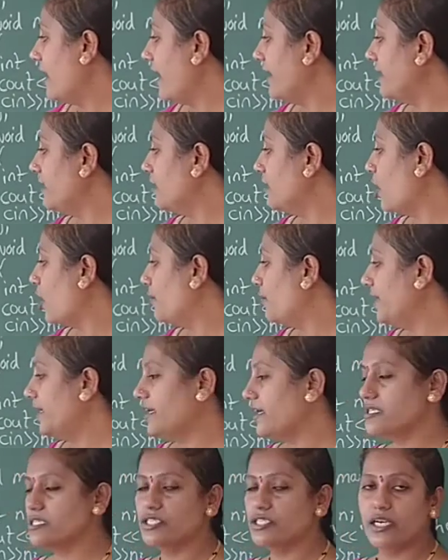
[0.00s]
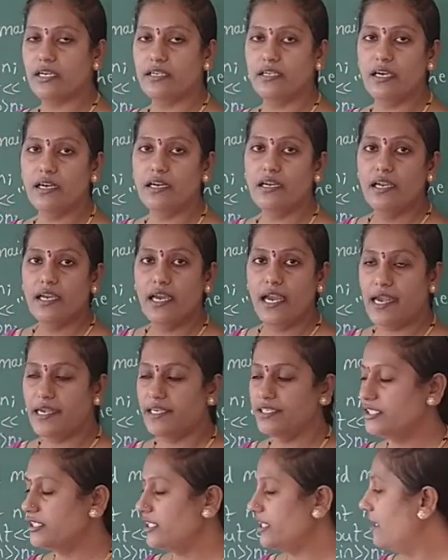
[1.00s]
and copy constructor
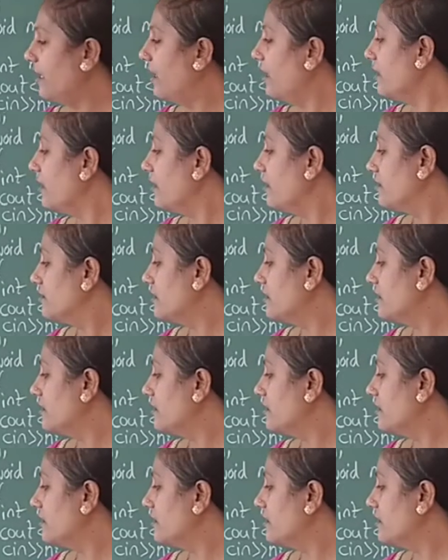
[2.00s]
ends here.